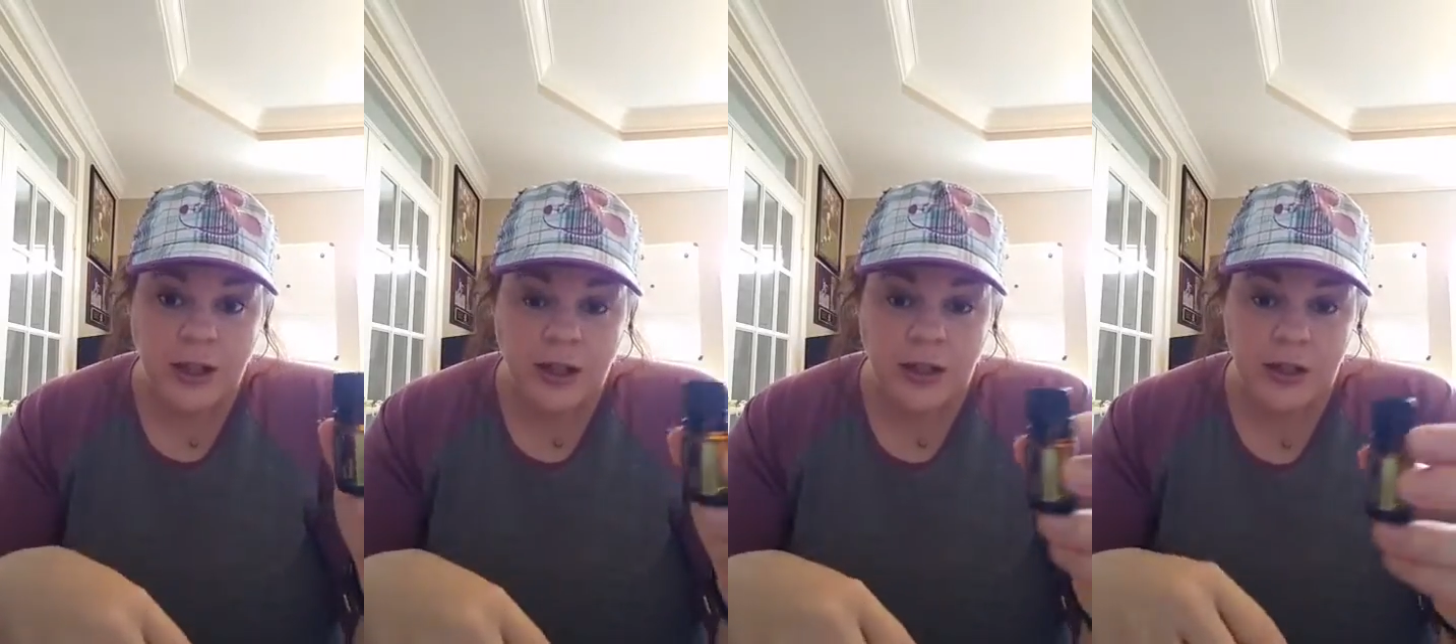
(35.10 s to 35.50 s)

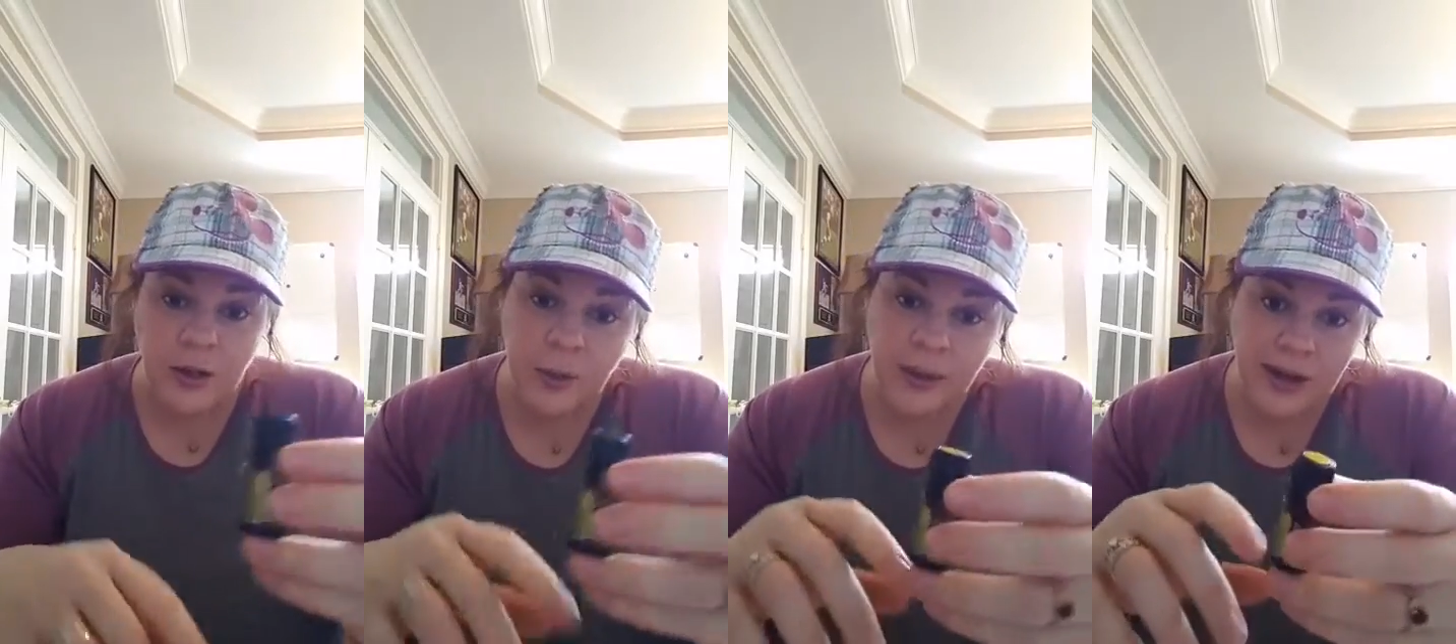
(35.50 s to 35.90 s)

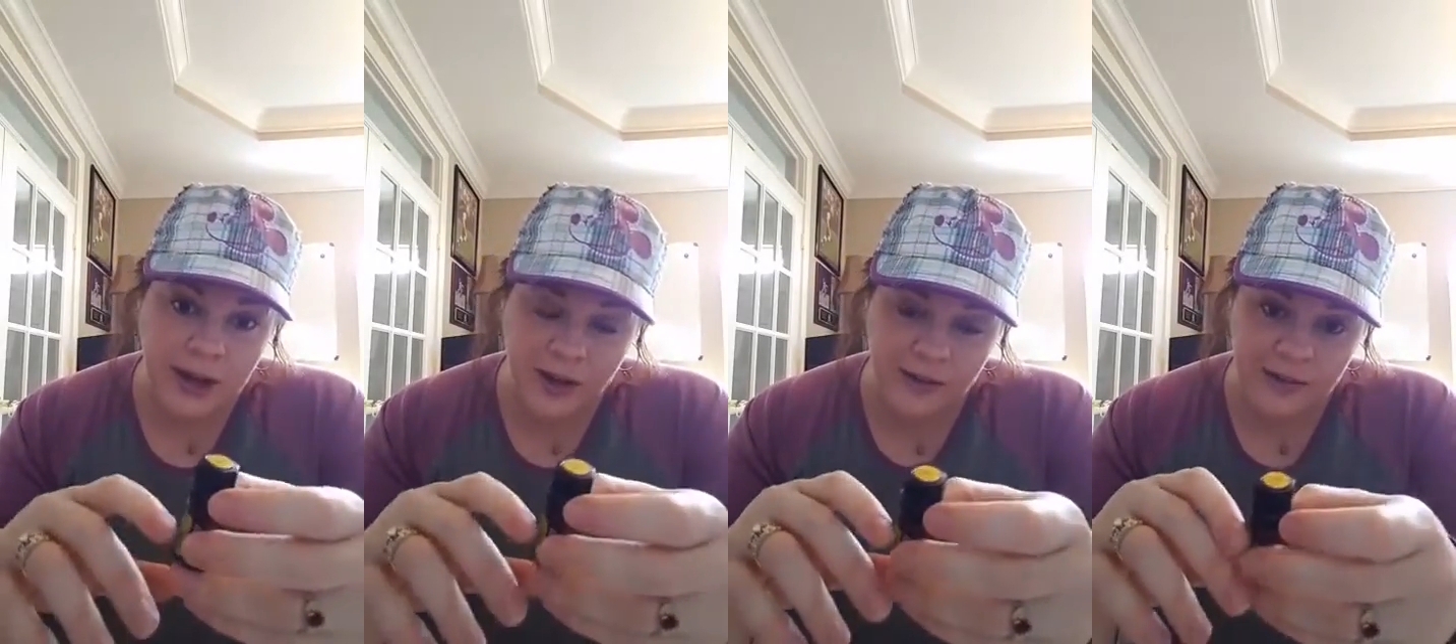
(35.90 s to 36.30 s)
little bit
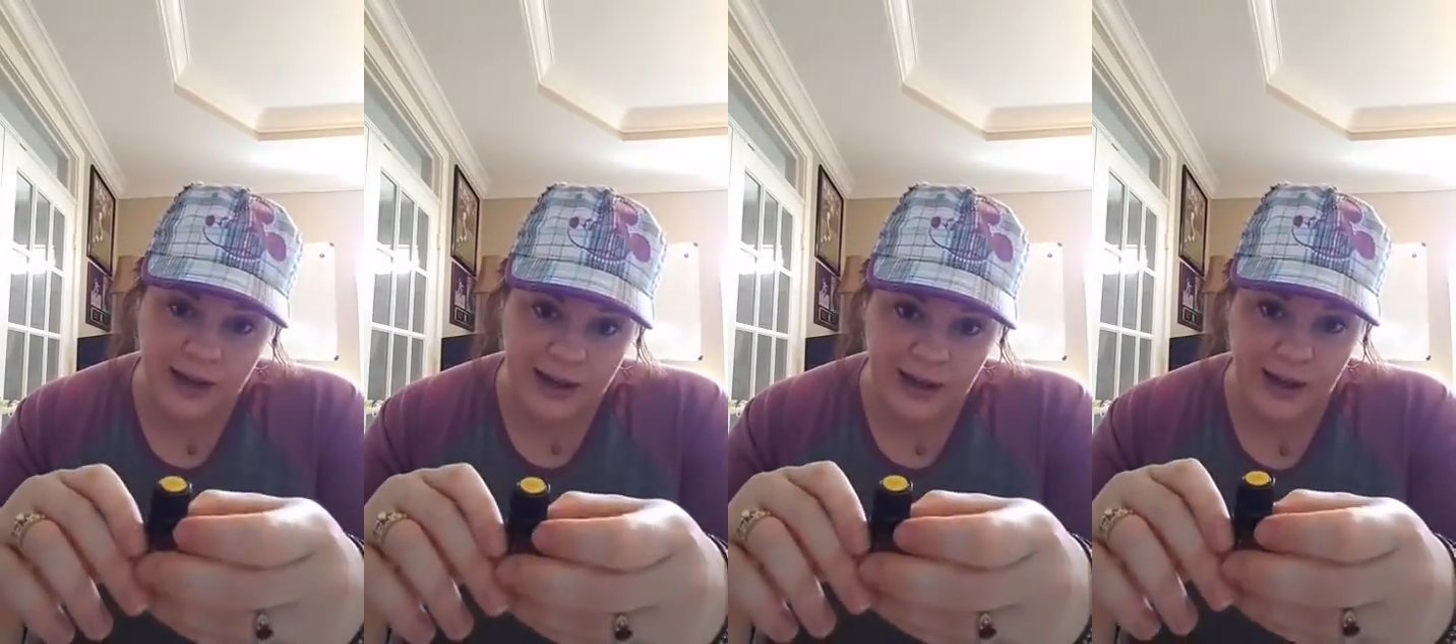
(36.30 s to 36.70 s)
of
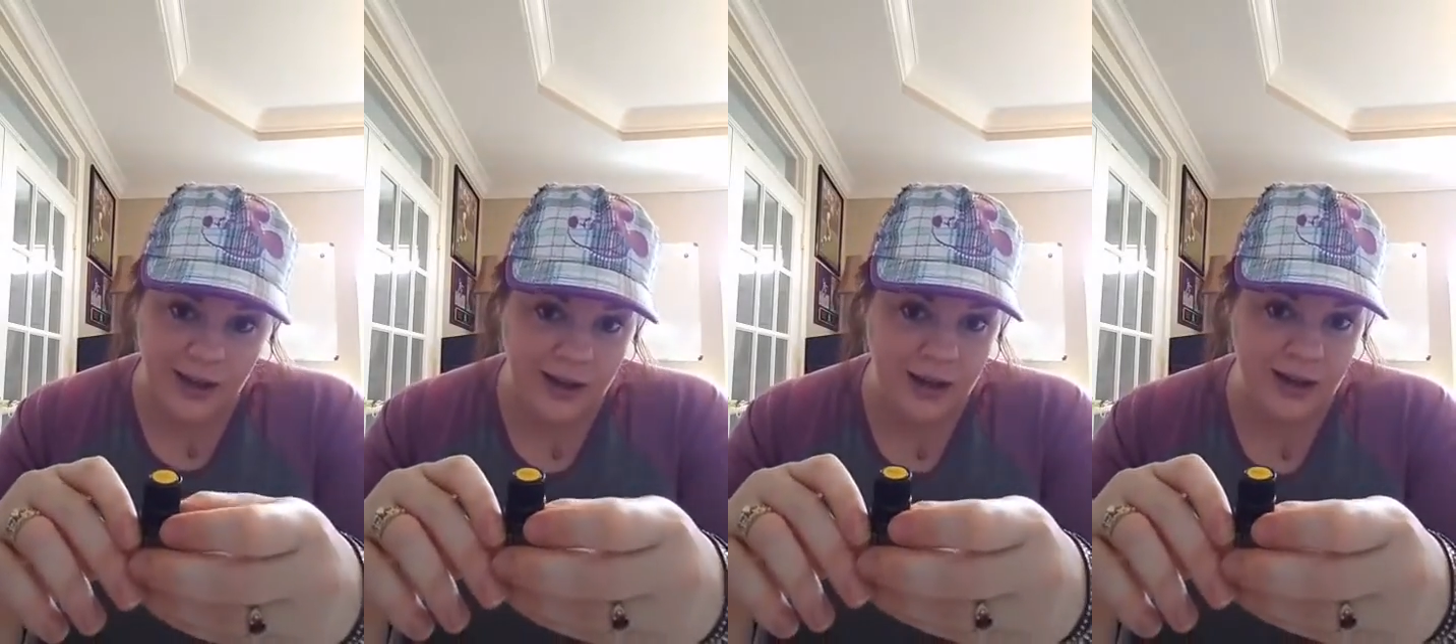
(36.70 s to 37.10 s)
a
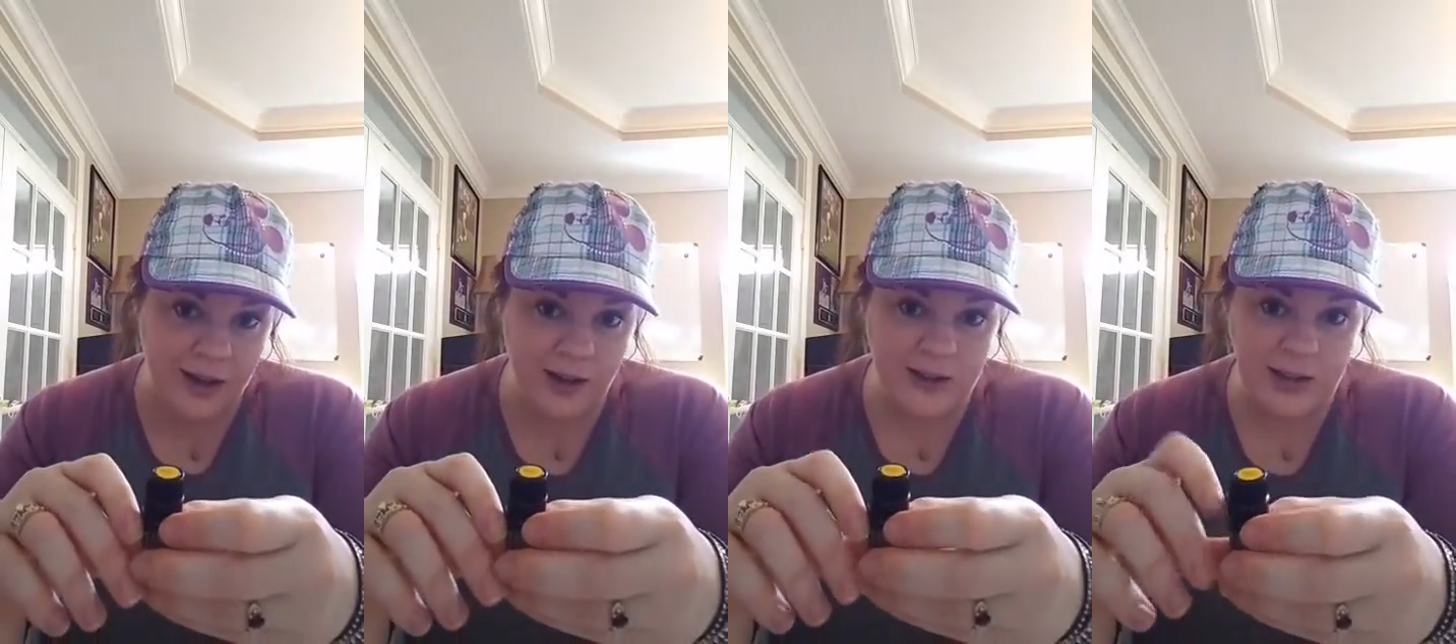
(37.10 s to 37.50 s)

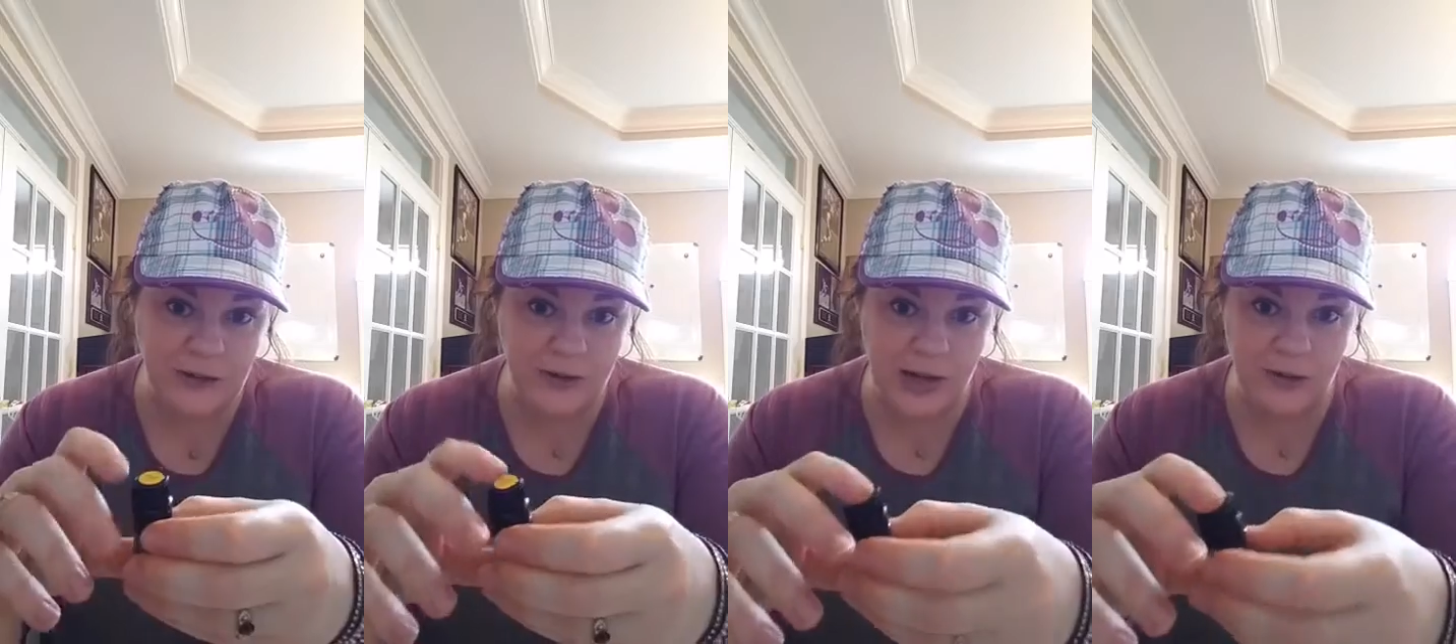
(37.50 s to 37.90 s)

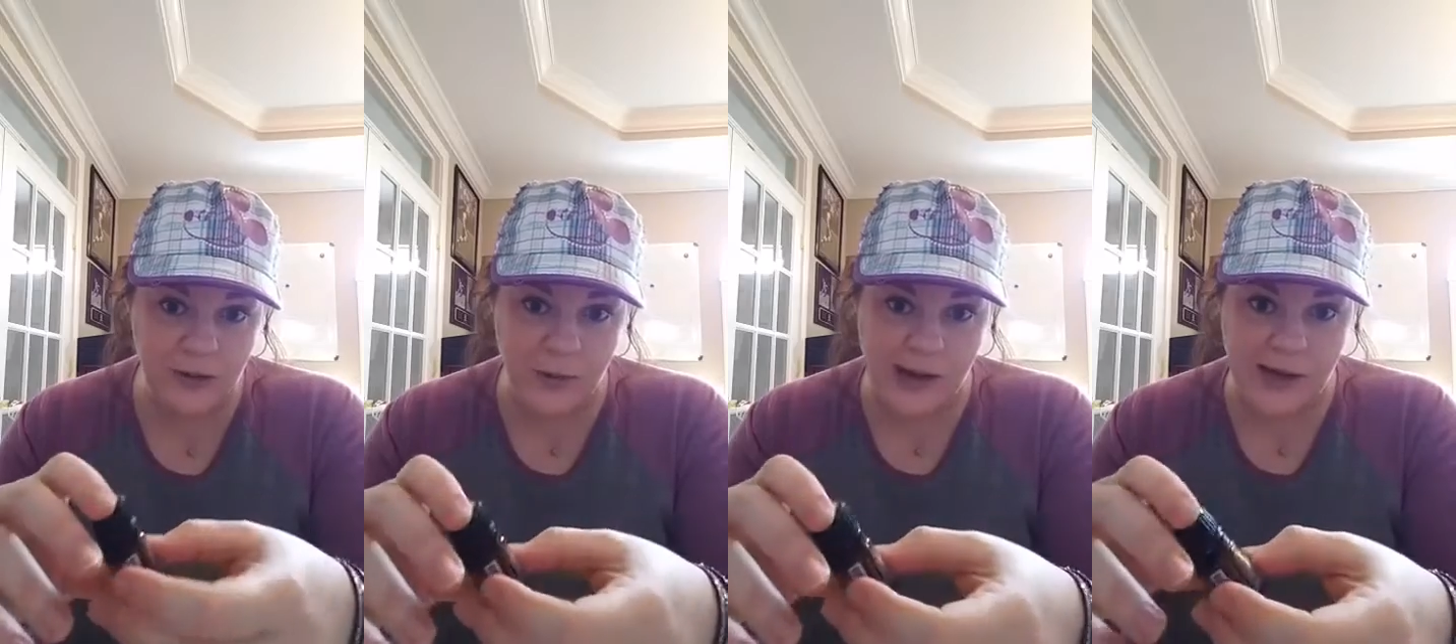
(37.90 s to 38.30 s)
tough day
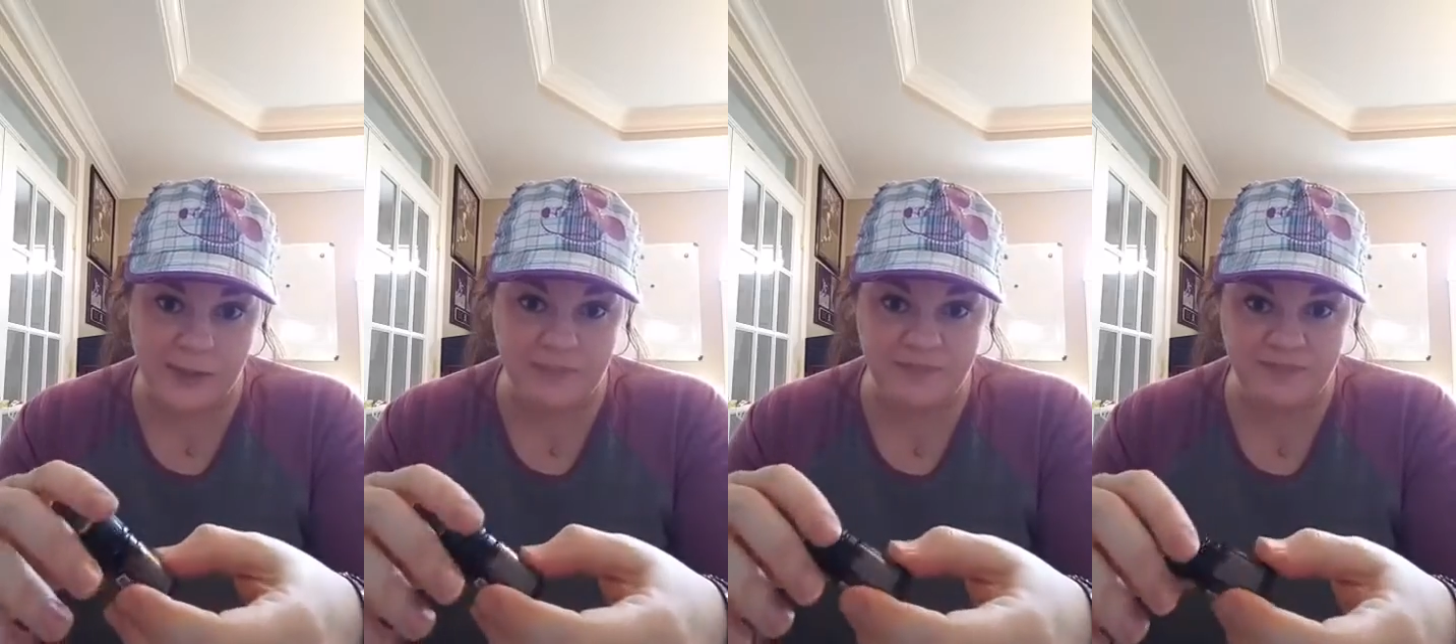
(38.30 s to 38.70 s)
for mom